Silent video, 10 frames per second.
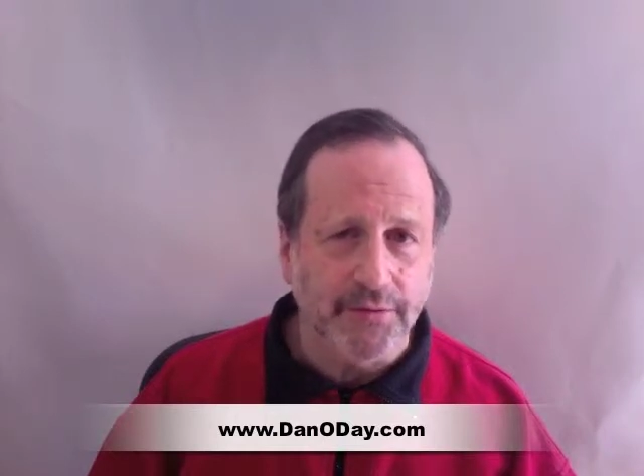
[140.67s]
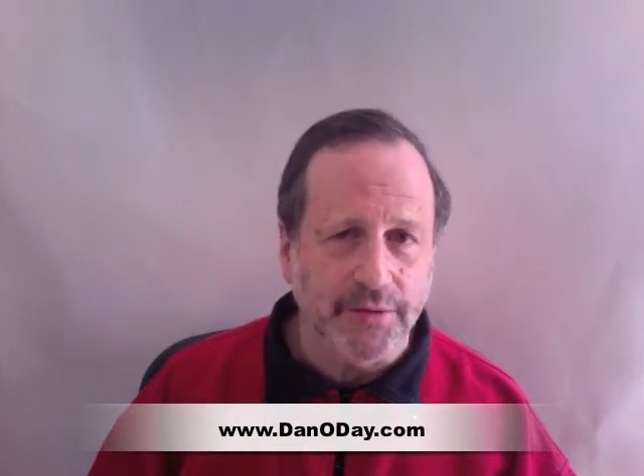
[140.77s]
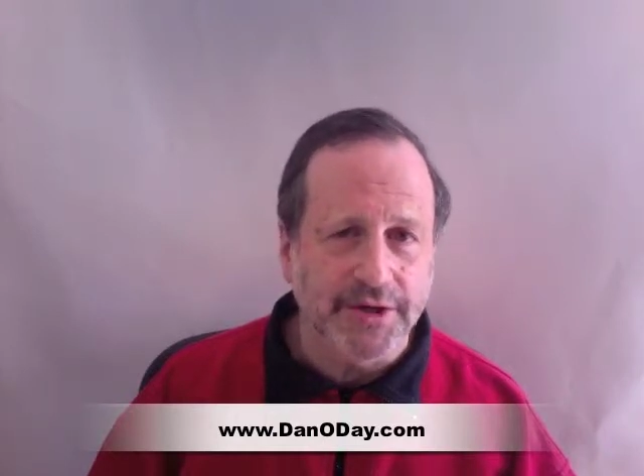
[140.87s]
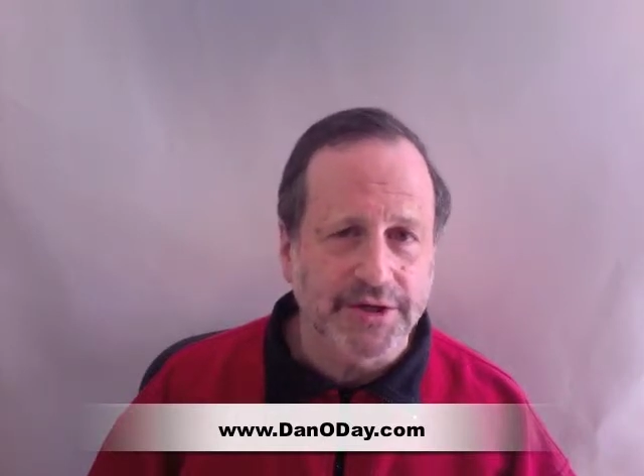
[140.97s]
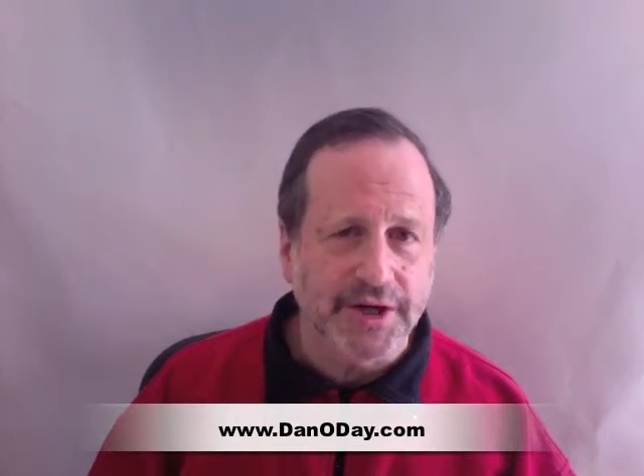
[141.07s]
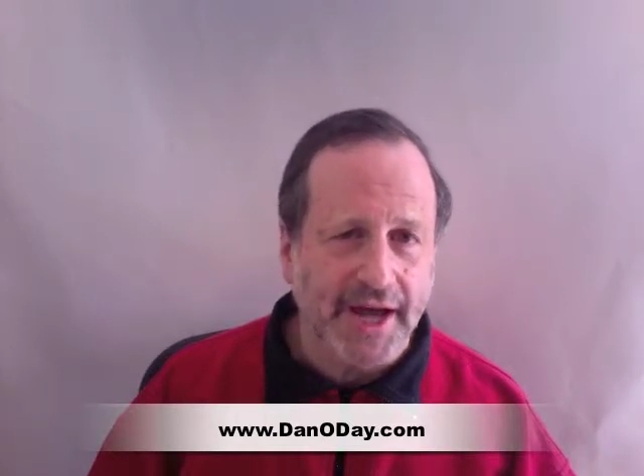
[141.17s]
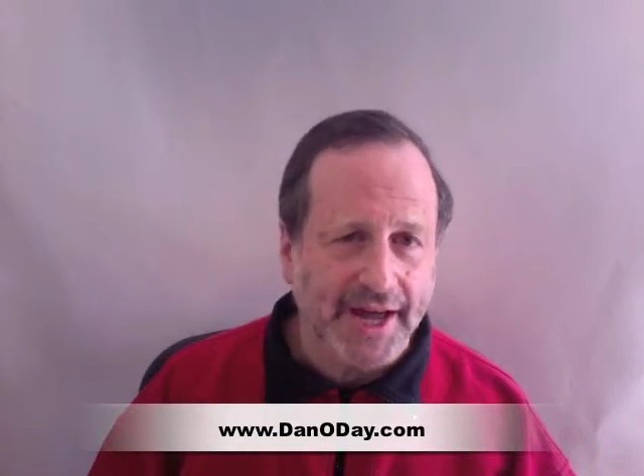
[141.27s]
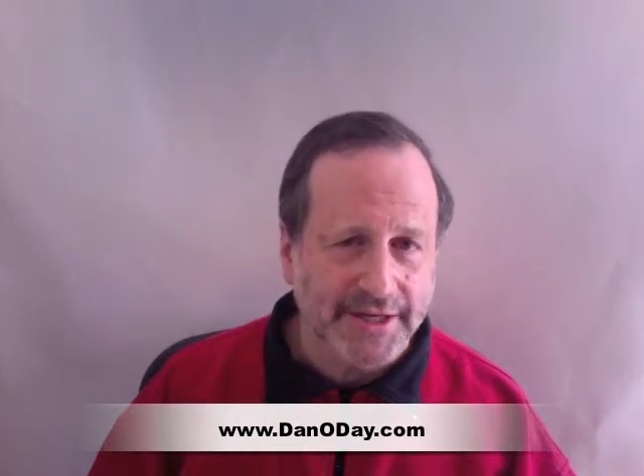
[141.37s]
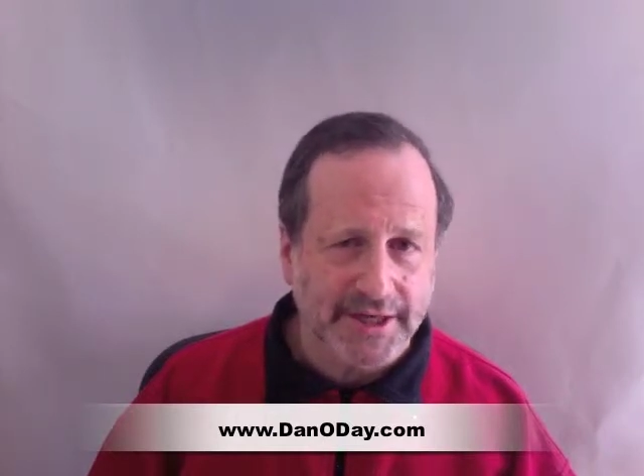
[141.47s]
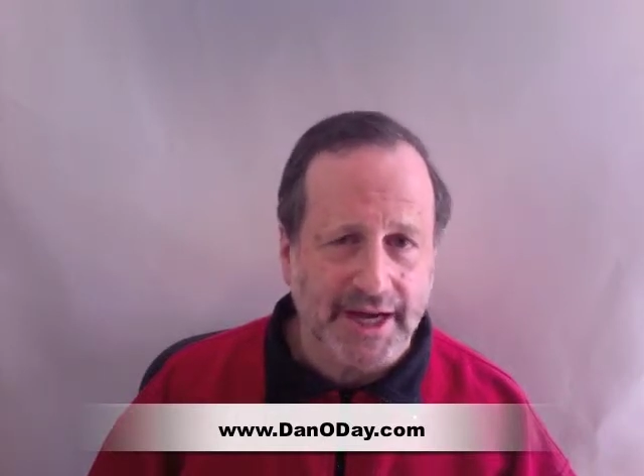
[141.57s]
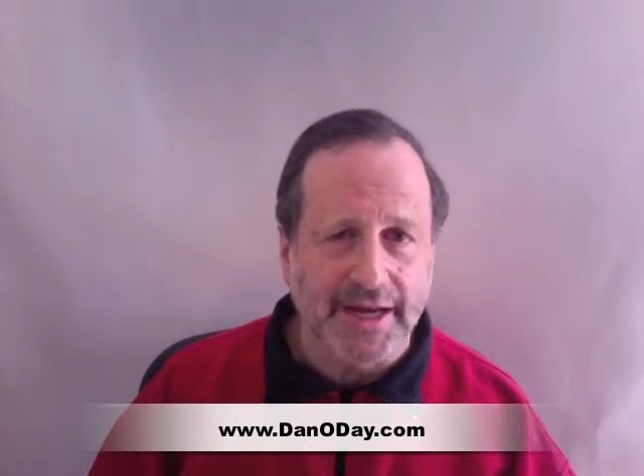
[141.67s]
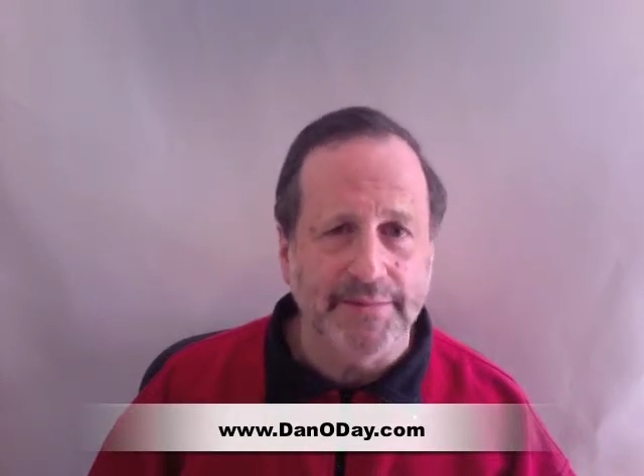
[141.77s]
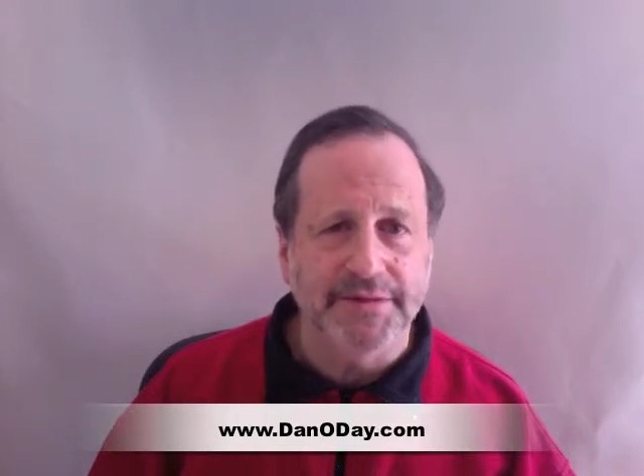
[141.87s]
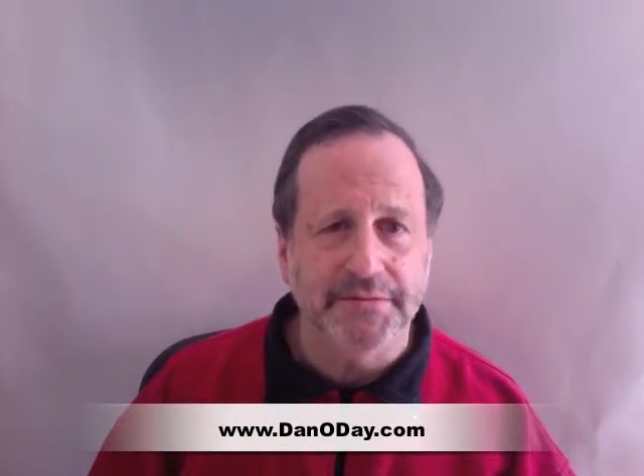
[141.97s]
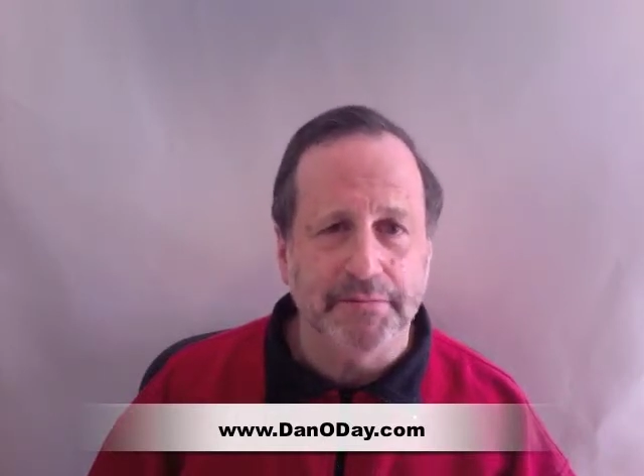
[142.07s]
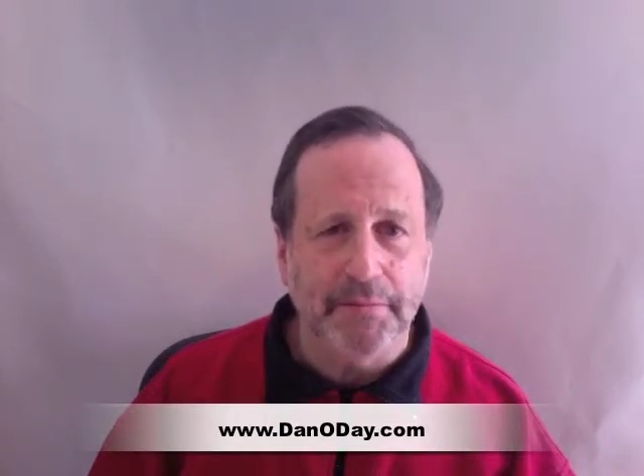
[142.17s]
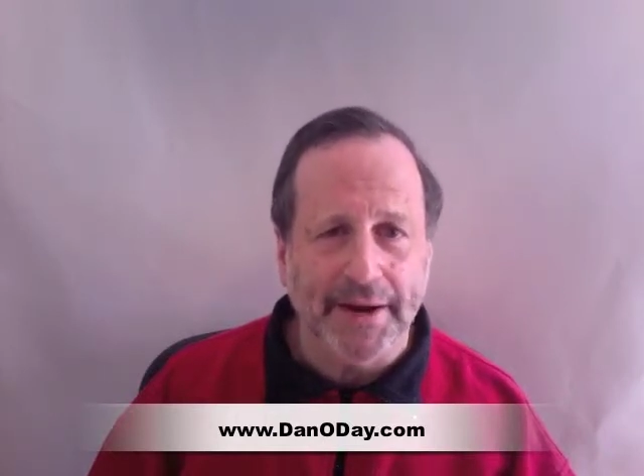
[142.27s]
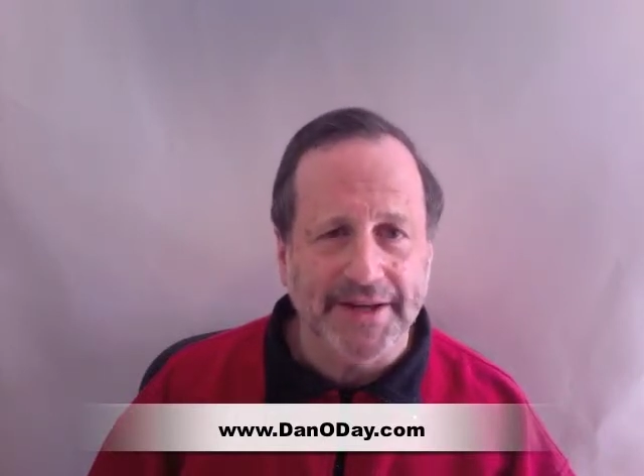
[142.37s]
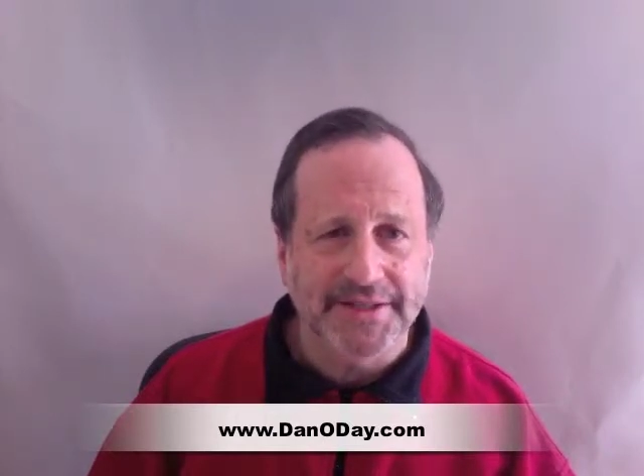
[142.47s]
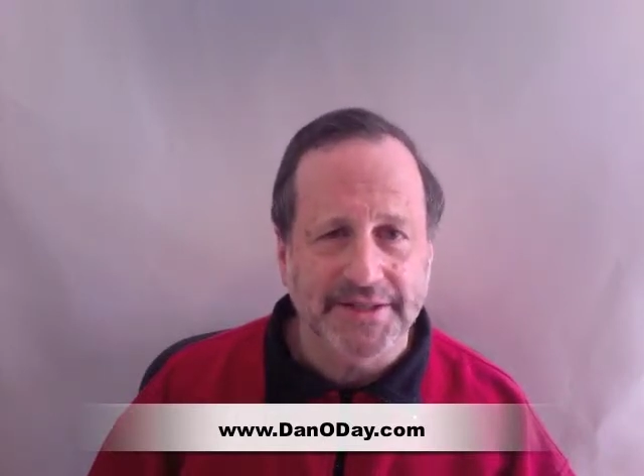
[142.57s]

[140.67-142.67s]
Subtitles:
which at times might